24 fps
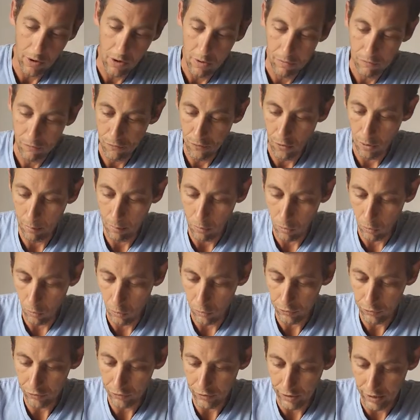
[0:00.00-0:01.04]
from all
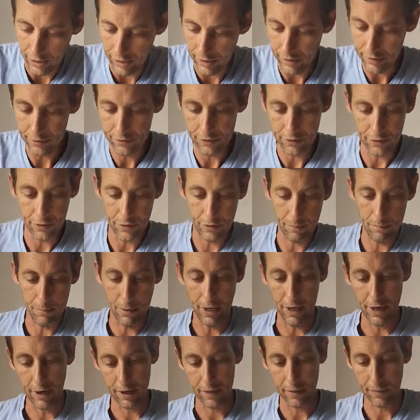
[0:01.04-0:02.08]
sides,
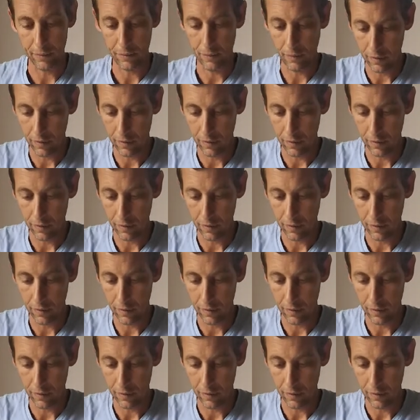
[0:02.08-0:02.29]
being